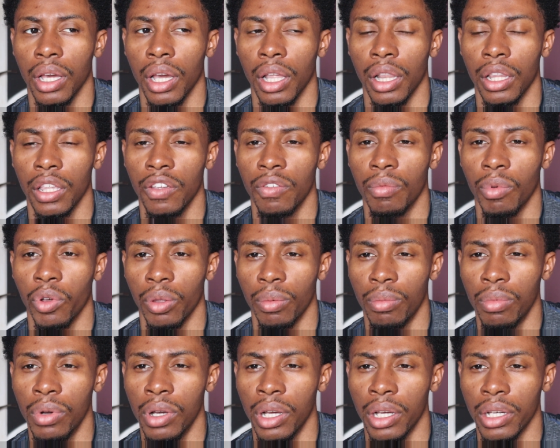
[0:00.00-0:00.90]
I leave them on
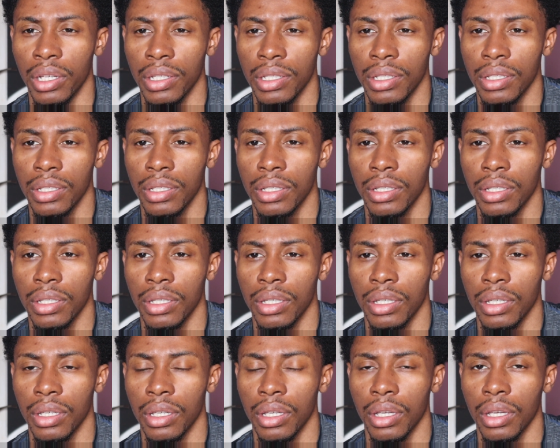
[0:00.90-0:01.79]
the bus.
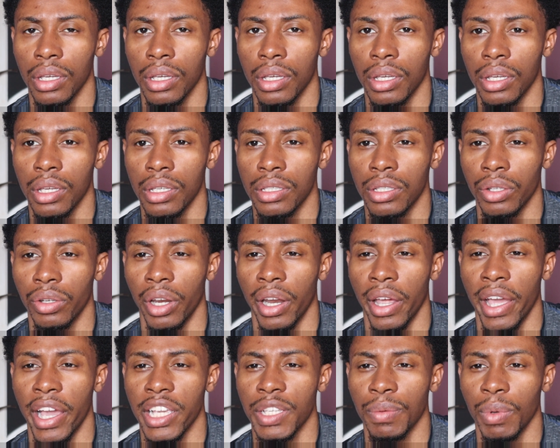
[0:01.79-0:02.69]
So
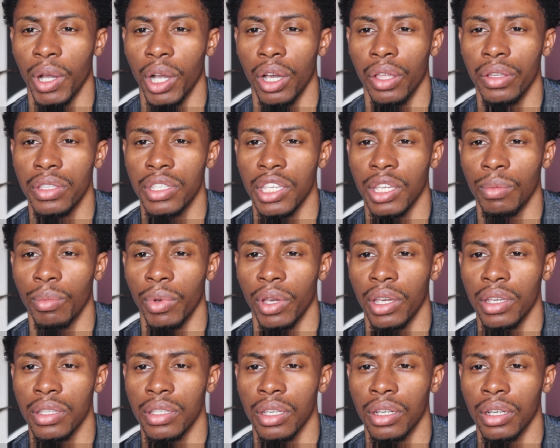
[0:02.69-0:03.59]
then I asked my other
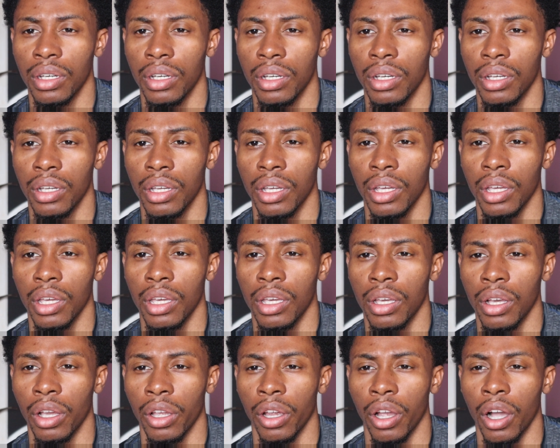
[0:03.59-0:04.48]
teammates, are
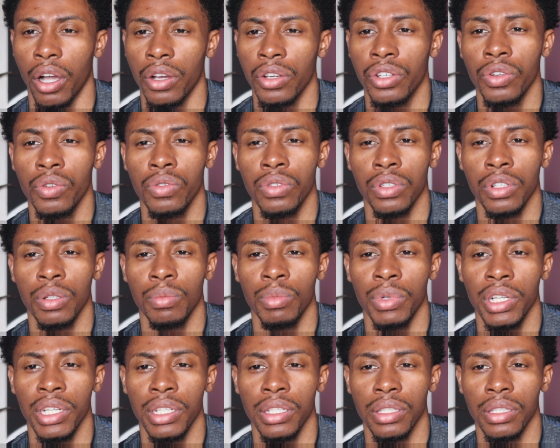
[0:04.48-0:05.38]
y'all shoes on the
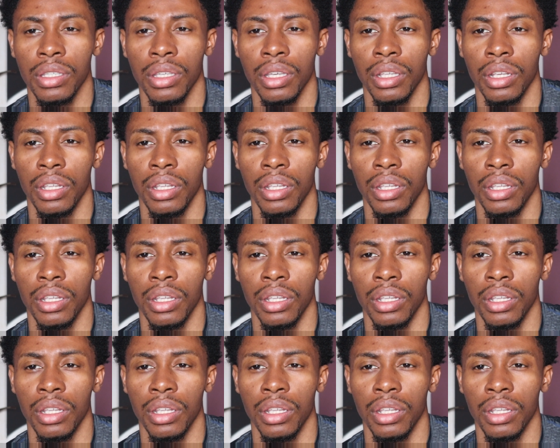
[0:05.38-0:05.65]
bus?